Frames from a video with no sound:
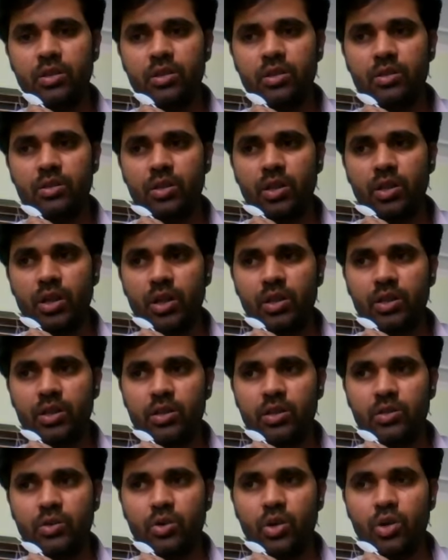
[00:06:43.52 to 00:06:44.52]
the
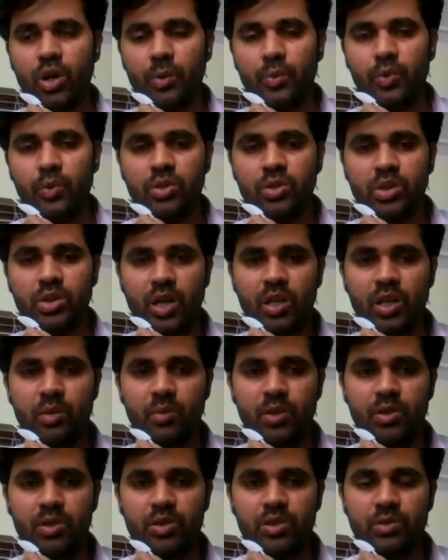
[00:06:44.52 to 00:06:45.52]
other or opposing
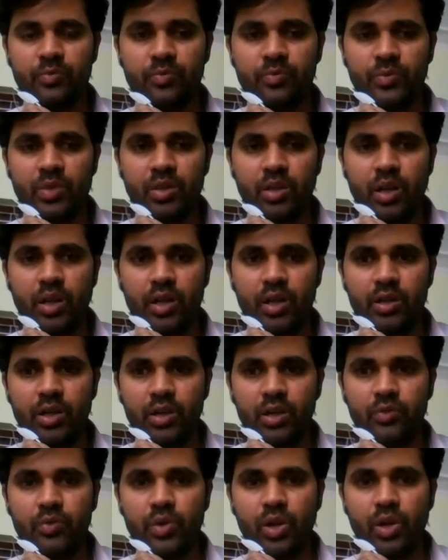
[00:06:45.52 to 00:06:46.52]
animals, and
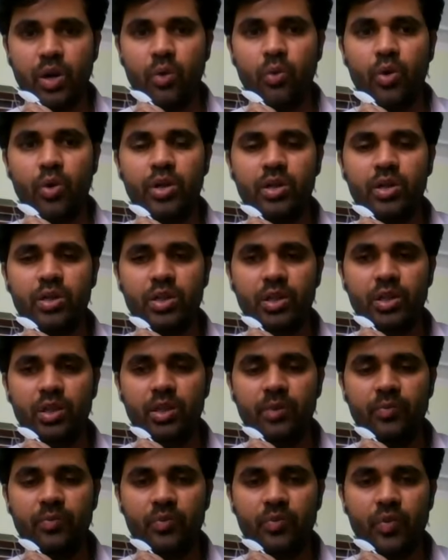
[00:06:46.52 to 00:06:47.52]
it will avoid the
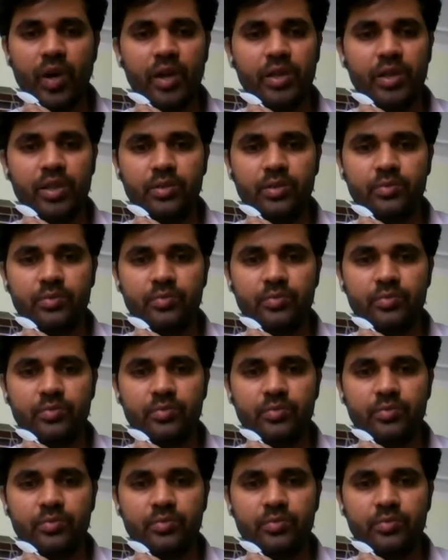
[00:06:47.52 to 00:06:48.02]
fighting.